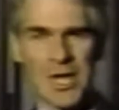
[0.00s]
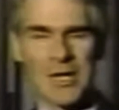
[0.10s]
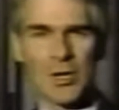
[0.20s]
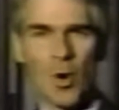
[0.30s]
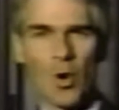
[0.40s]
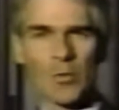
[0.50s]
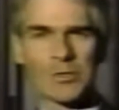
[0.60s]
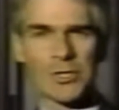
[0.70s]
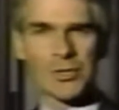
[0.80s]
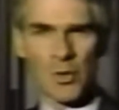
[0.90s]
in court was
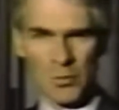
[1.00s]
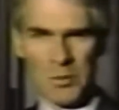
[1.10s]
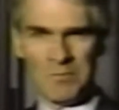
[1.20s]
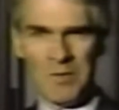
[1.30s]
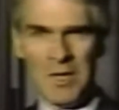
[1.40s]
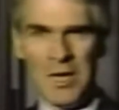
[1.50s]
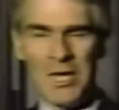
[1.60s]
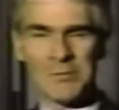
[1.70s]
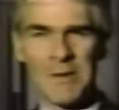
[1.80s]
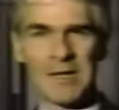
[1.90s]
a short one.
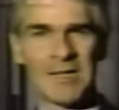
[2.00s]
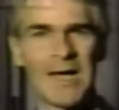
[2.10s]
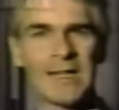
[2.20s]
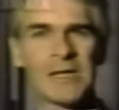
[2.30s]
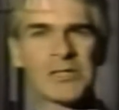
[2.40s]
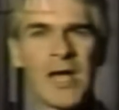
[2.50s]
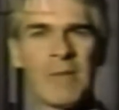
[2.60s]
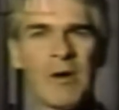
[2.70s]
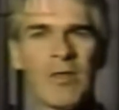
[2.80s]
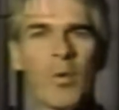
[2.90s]
He spent a lot less
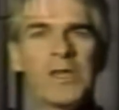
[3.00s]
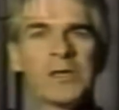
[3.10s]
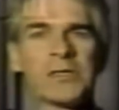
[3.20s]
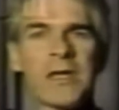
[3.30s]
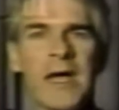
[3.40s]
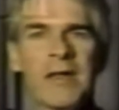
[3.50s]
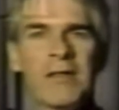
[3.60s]
time on the witness stand